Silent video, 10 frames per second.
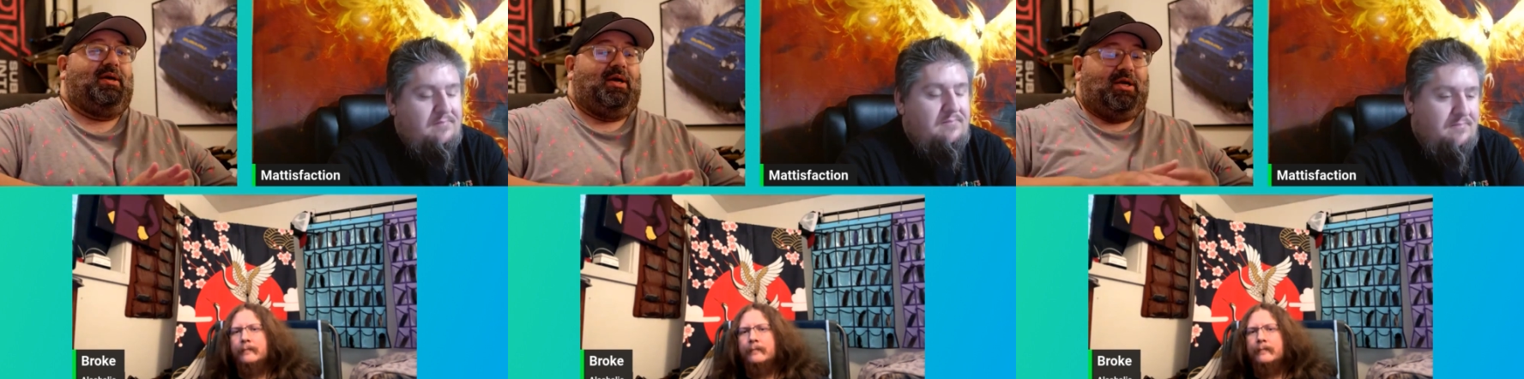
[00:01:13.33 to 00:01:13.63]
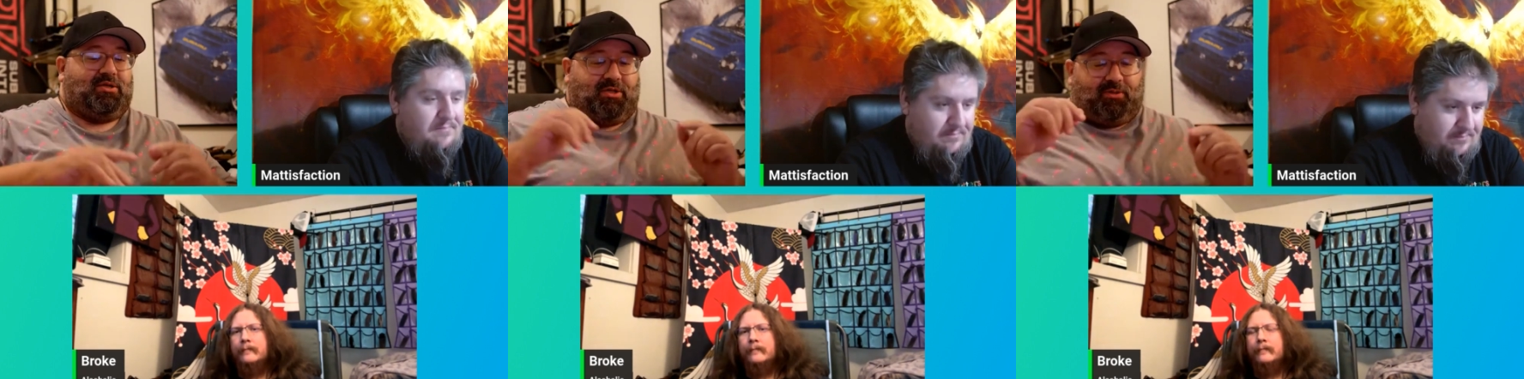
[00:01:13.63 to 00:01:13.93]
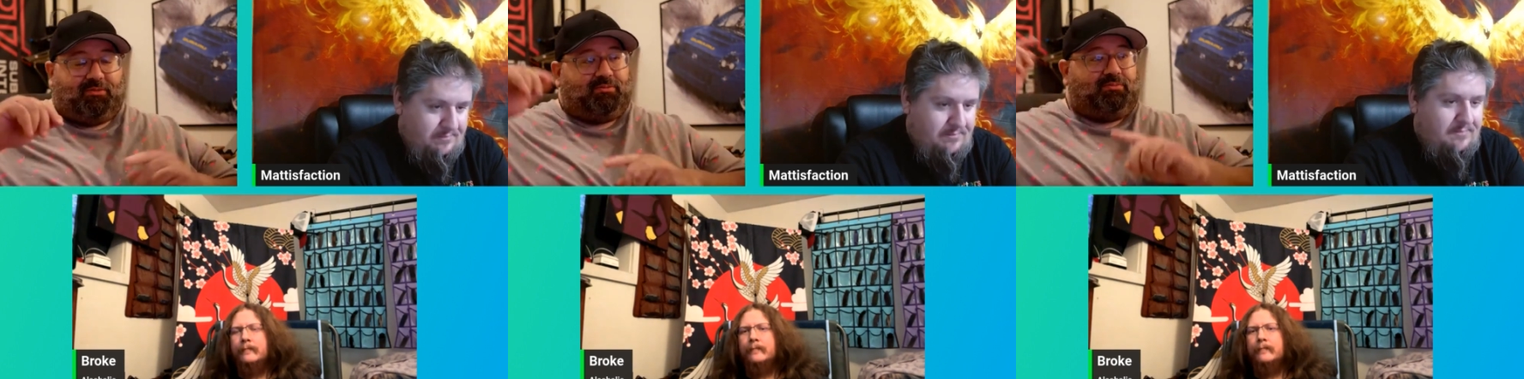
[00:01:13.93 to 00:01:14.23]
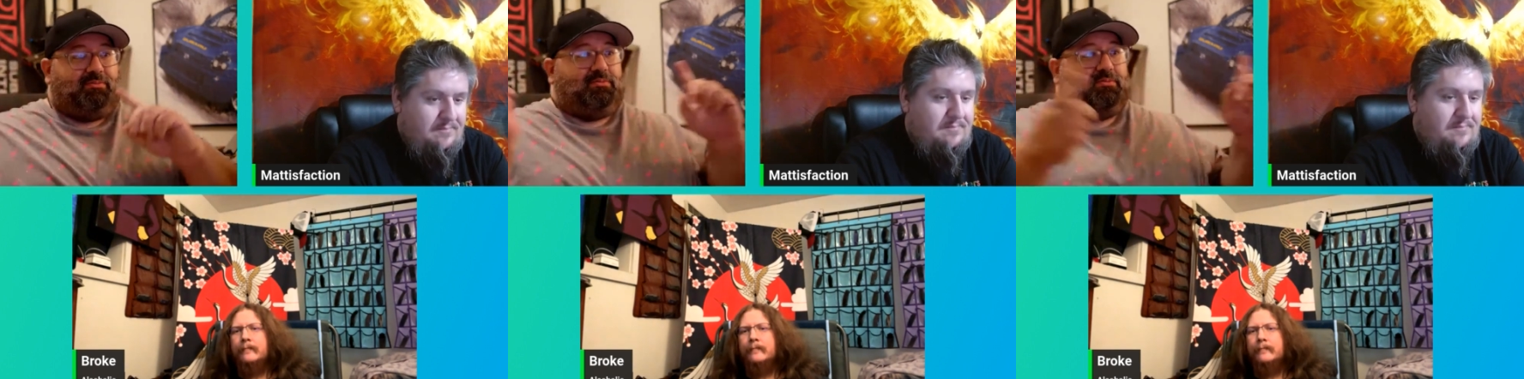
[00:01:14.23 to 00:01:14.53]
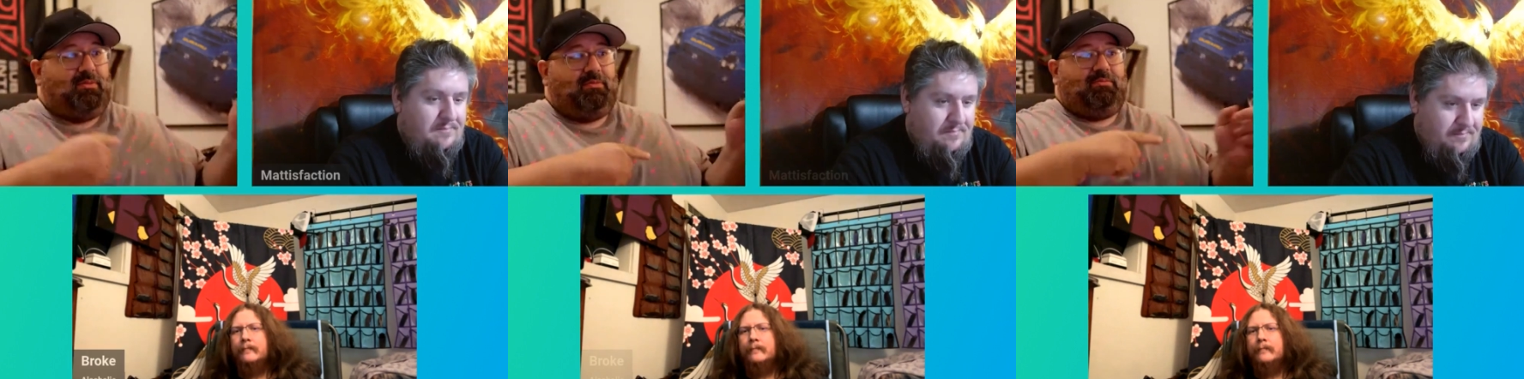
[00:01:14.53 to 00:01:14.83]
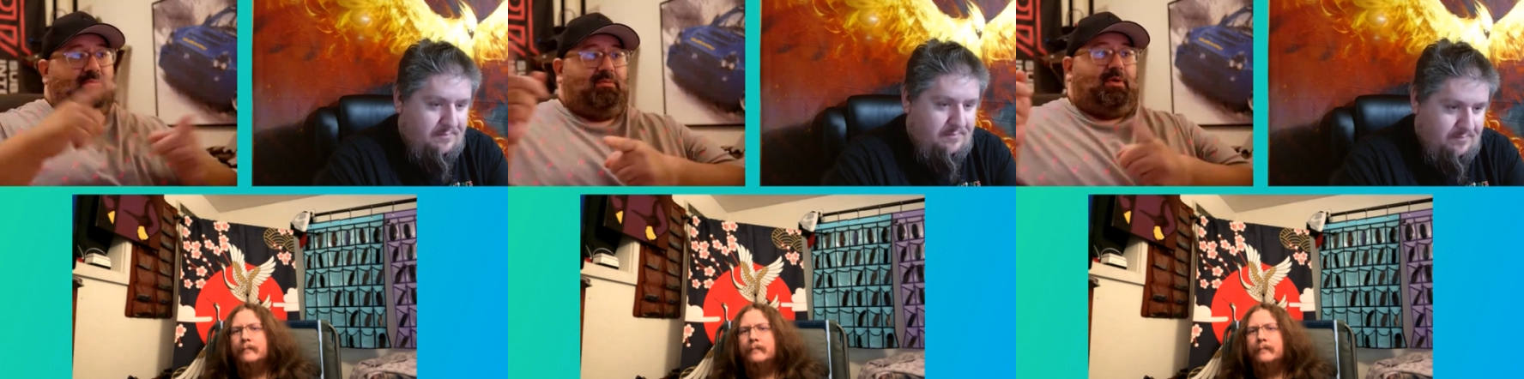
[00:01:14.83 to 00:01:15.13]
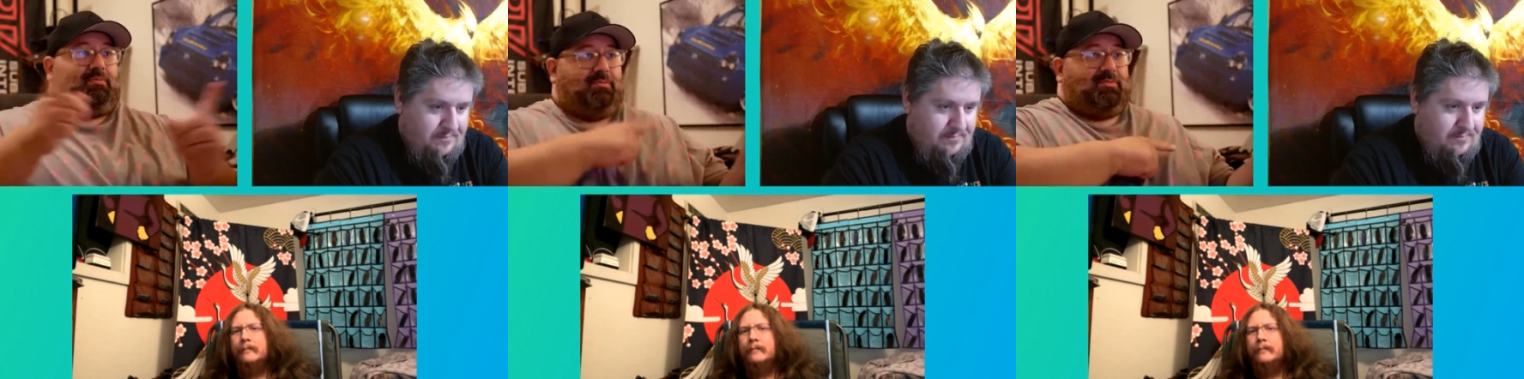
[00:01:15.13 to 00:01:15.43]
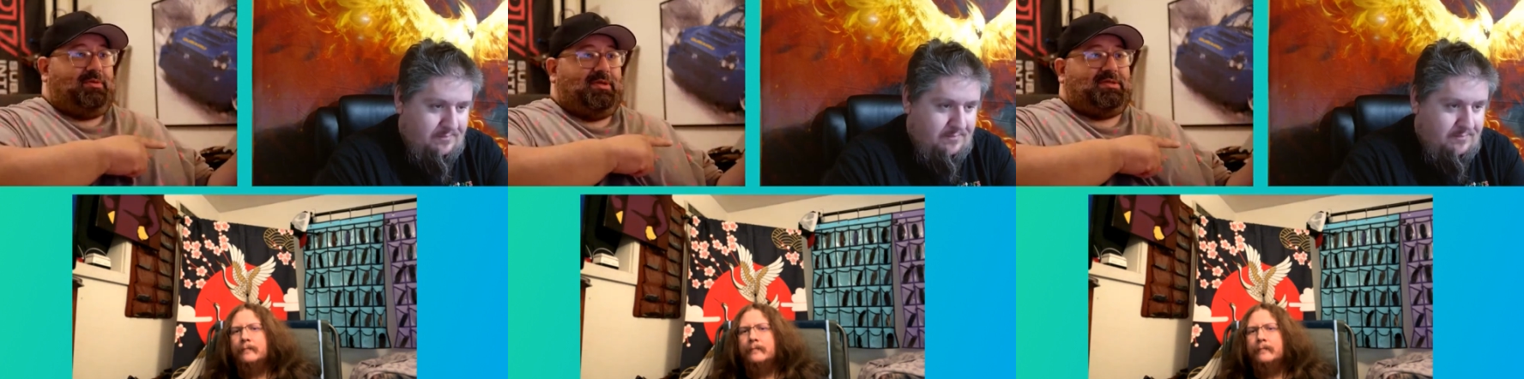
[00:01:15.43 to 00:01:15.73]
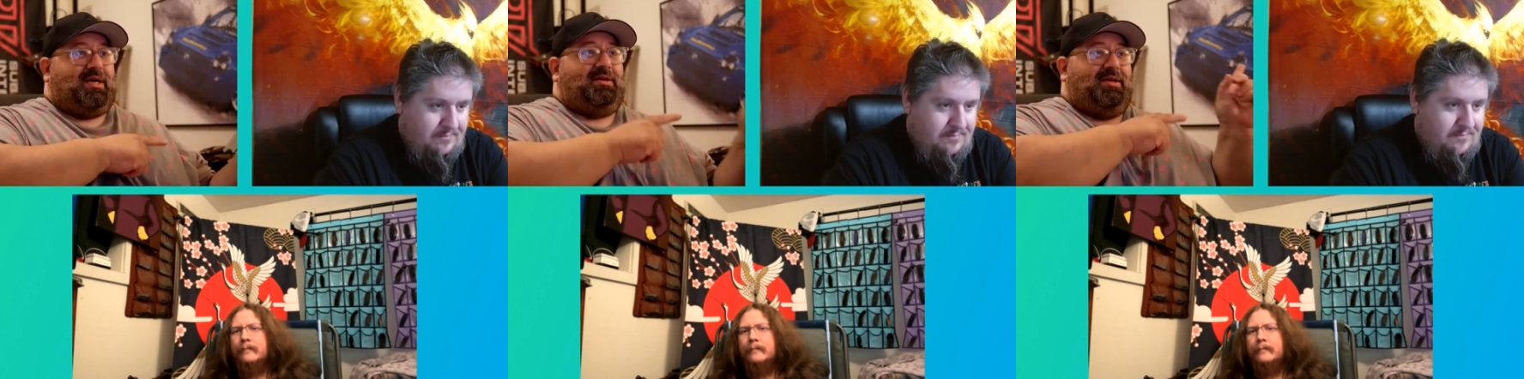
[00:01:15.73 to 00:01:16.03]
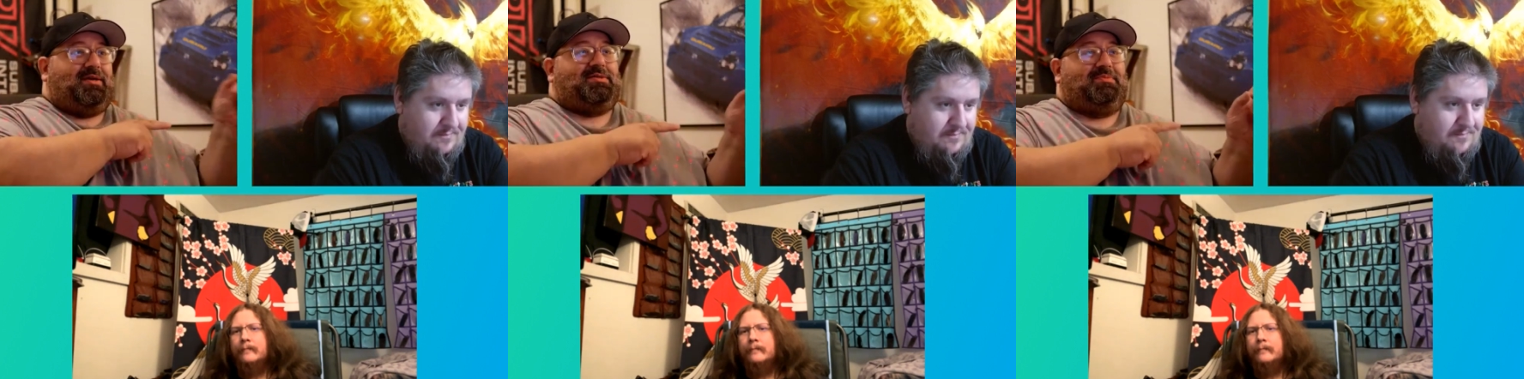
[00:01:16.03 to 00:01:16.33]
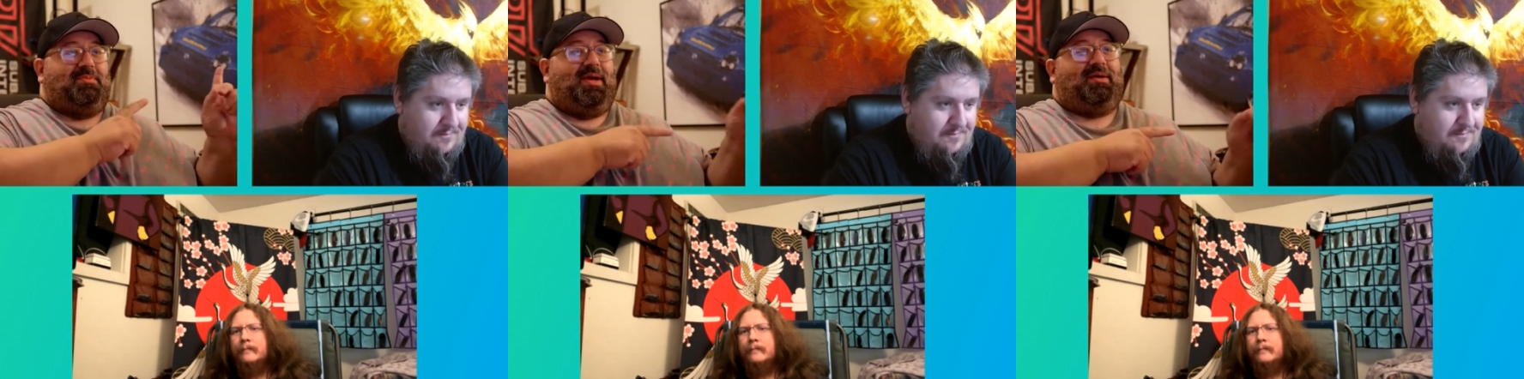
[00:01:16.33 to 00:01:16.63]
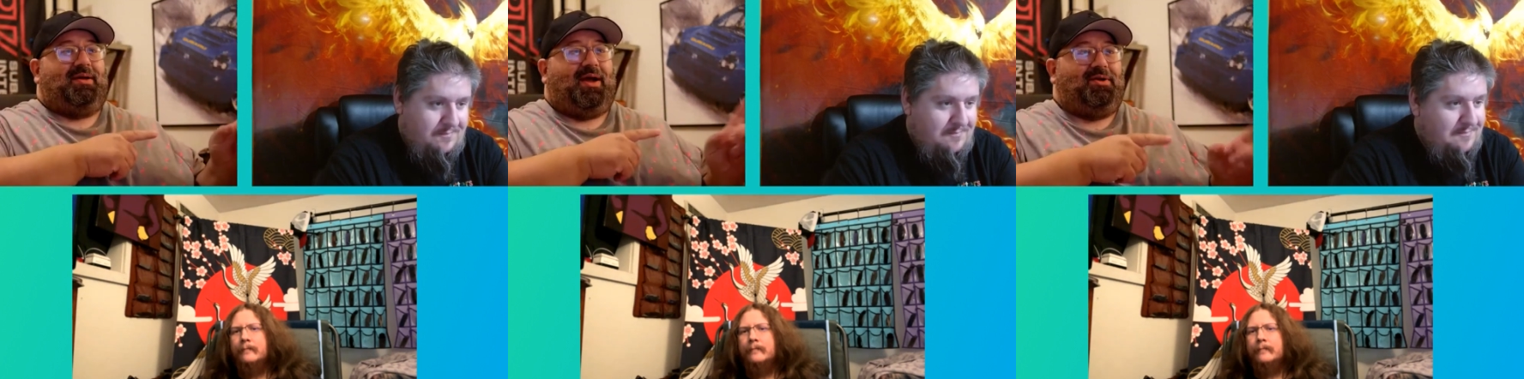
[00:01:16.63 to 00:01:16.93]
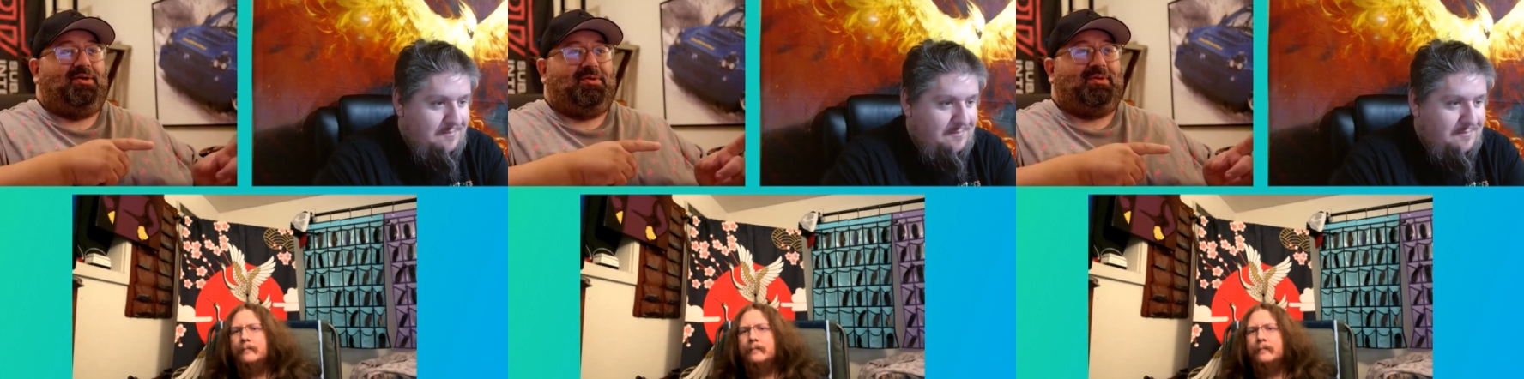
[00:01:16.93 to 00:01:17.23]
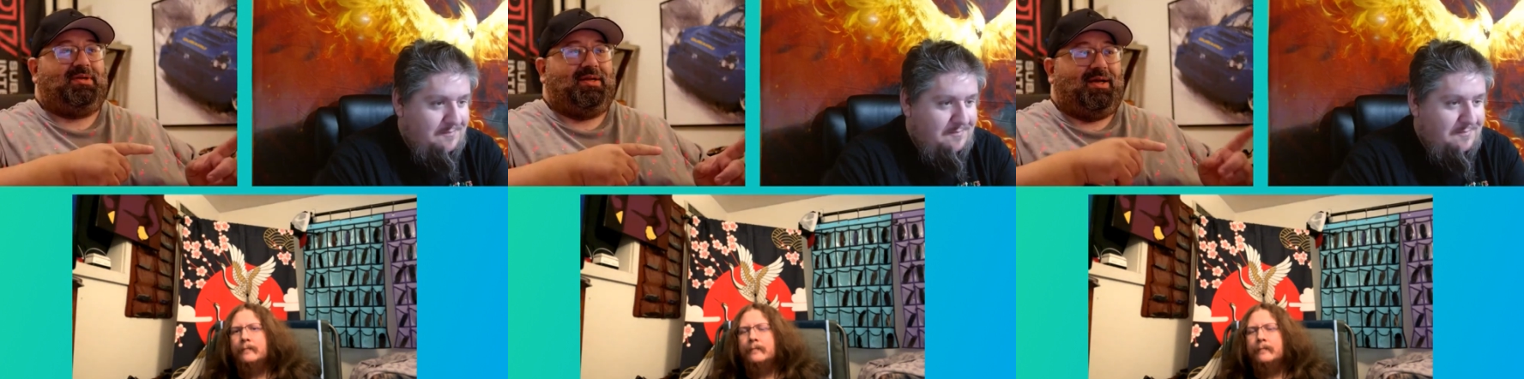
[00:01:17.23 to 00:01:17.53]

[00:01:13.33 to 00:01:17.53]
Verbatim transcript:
Speaker 1: So, this side, yes, Maddie, how you doing today?